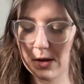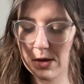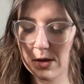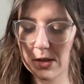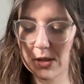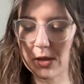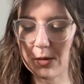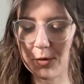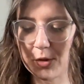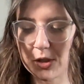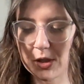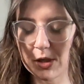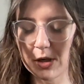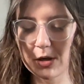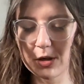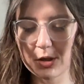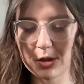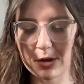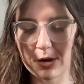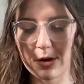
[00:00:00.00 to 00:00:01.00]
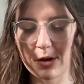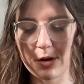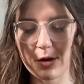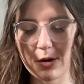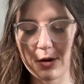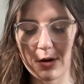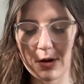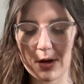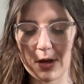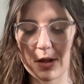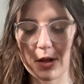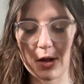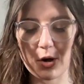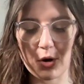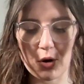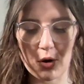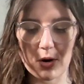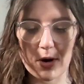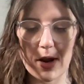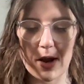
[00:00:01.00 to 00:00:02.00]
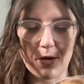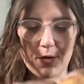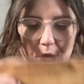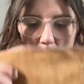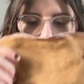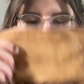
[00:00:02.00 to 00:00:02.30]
So I'm just going to show you the non-errored